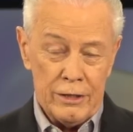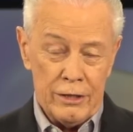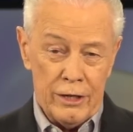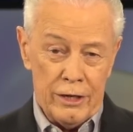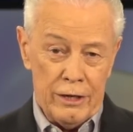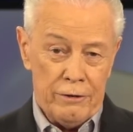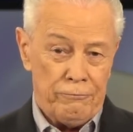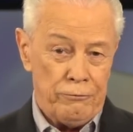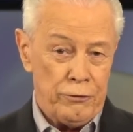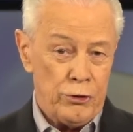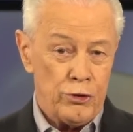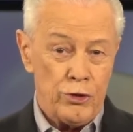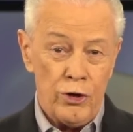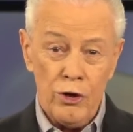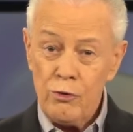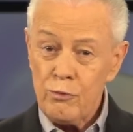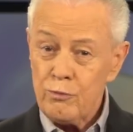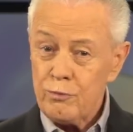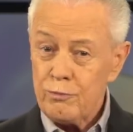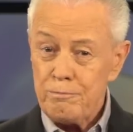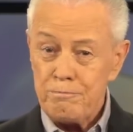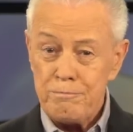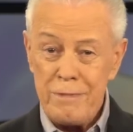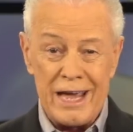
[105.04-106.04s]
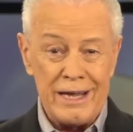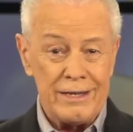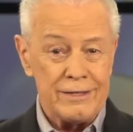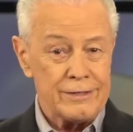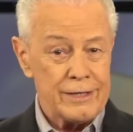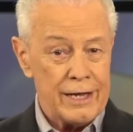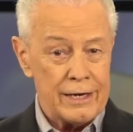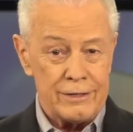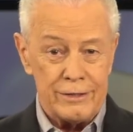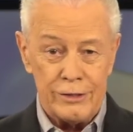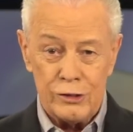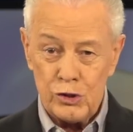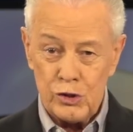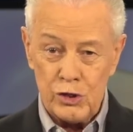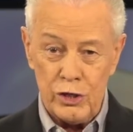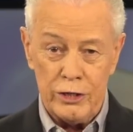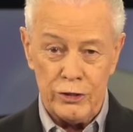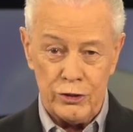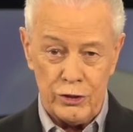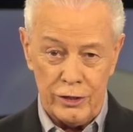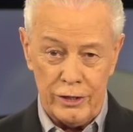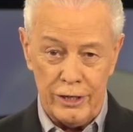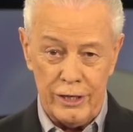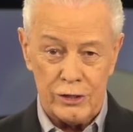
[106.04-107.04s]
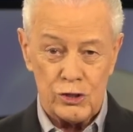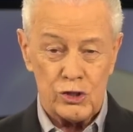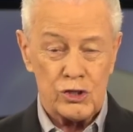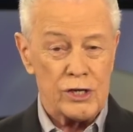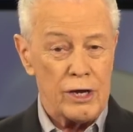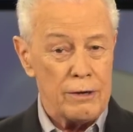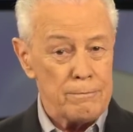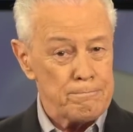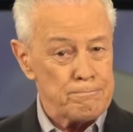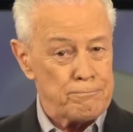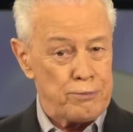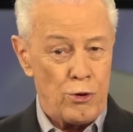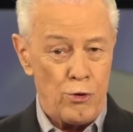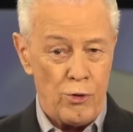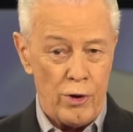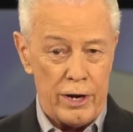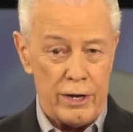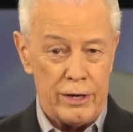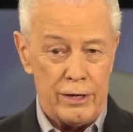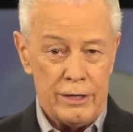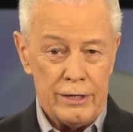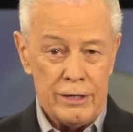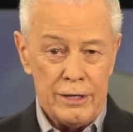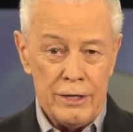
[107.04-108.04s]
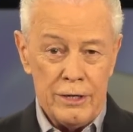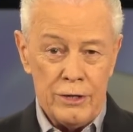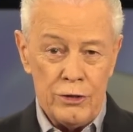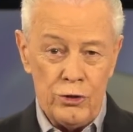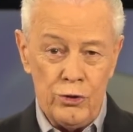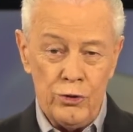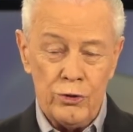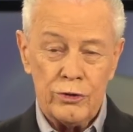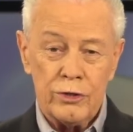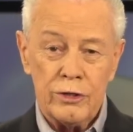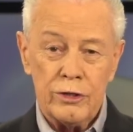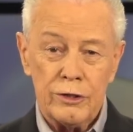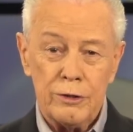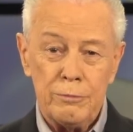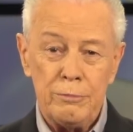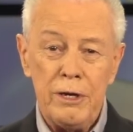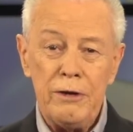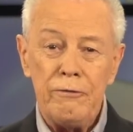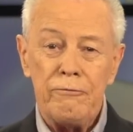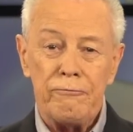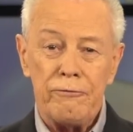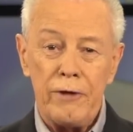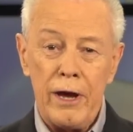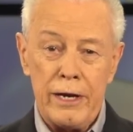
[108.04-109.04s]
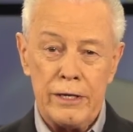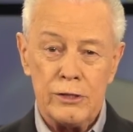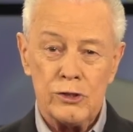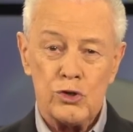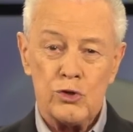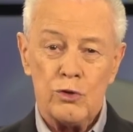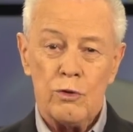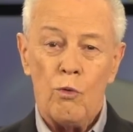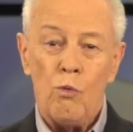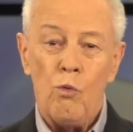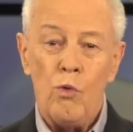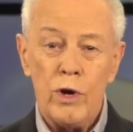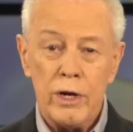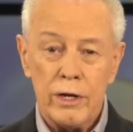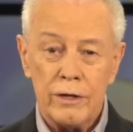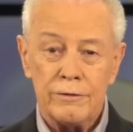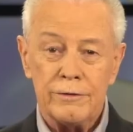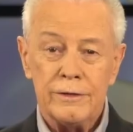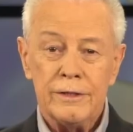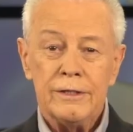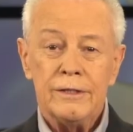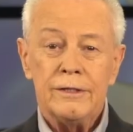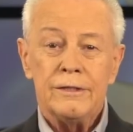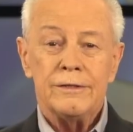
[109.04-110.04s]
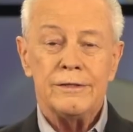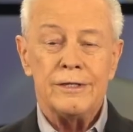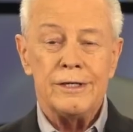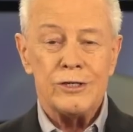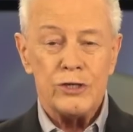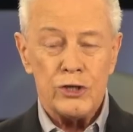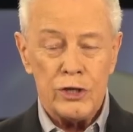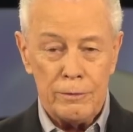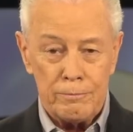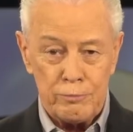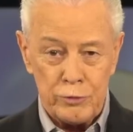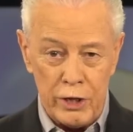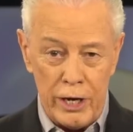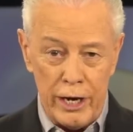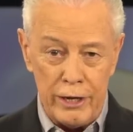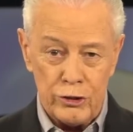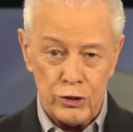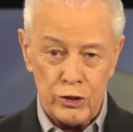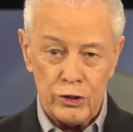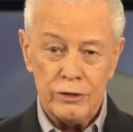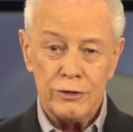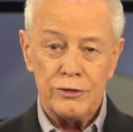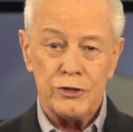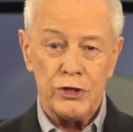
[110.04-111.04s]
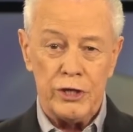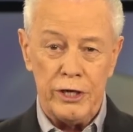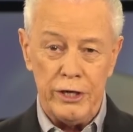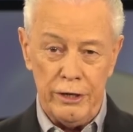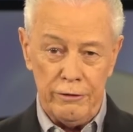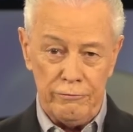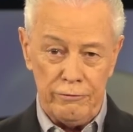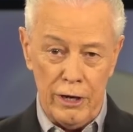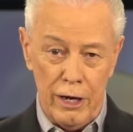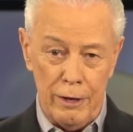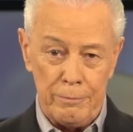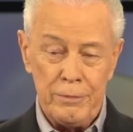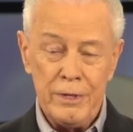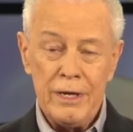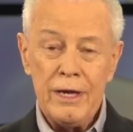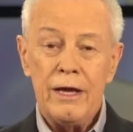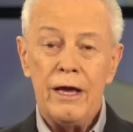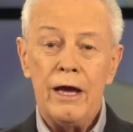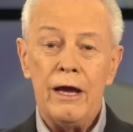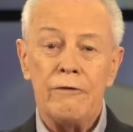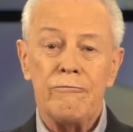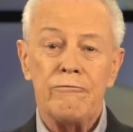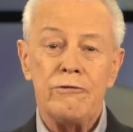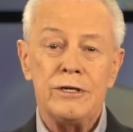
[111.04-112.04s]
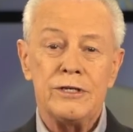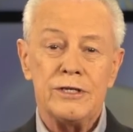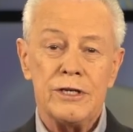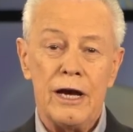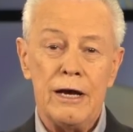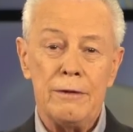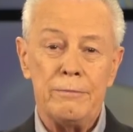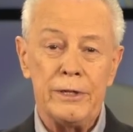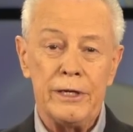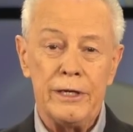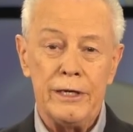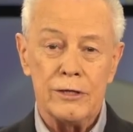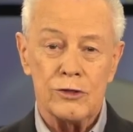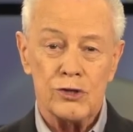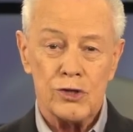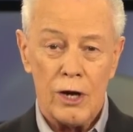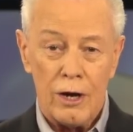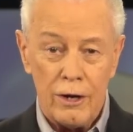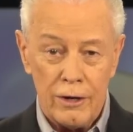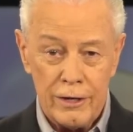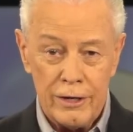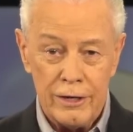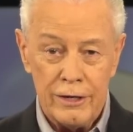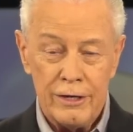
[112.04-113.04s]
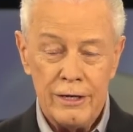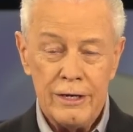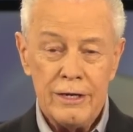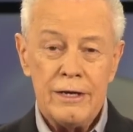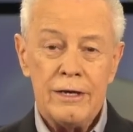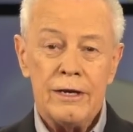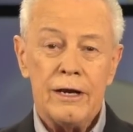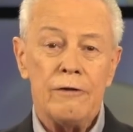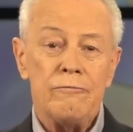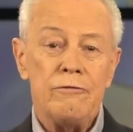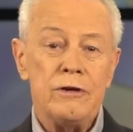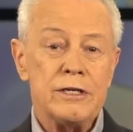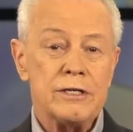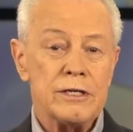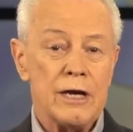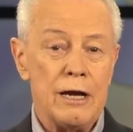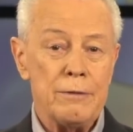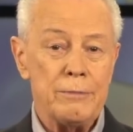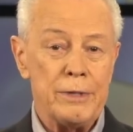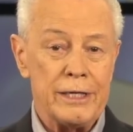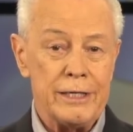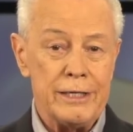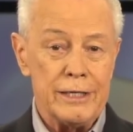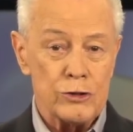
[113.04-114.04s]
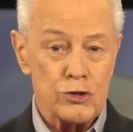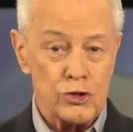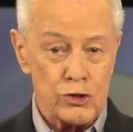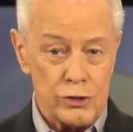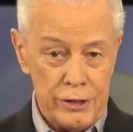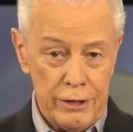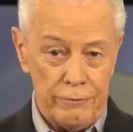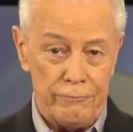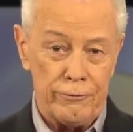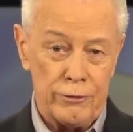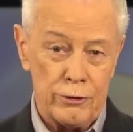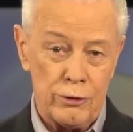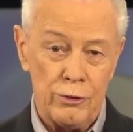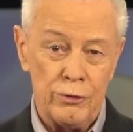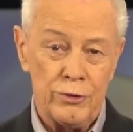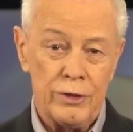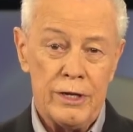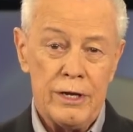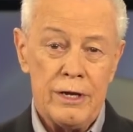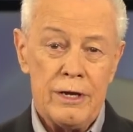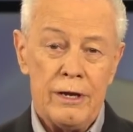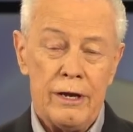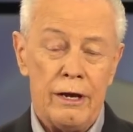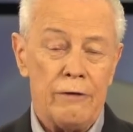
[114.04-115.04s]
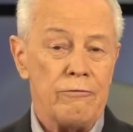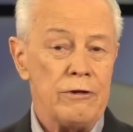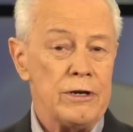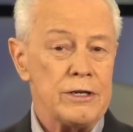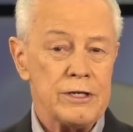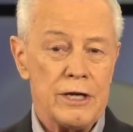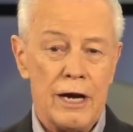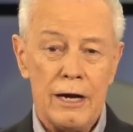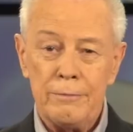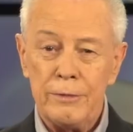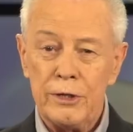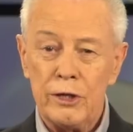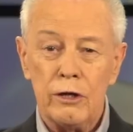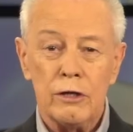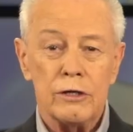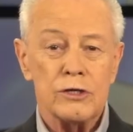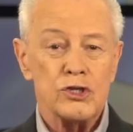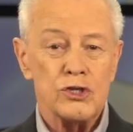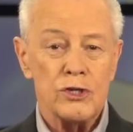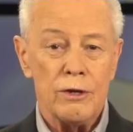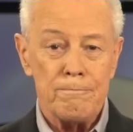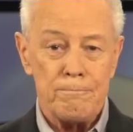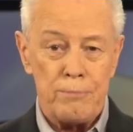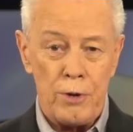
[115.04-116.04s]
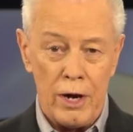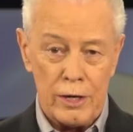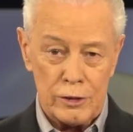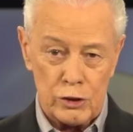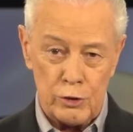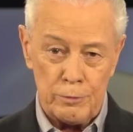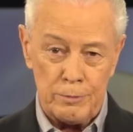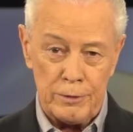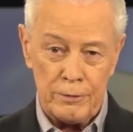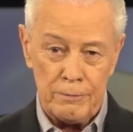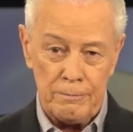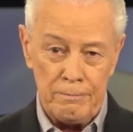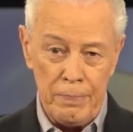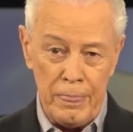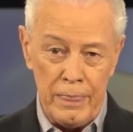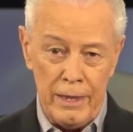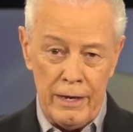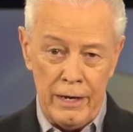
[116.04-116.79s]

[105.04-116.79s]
If you don't make that decision at some point, you're going to be faced with the temptation to give up every time it gets hard, every time it gets difficult, every time it looks impossible.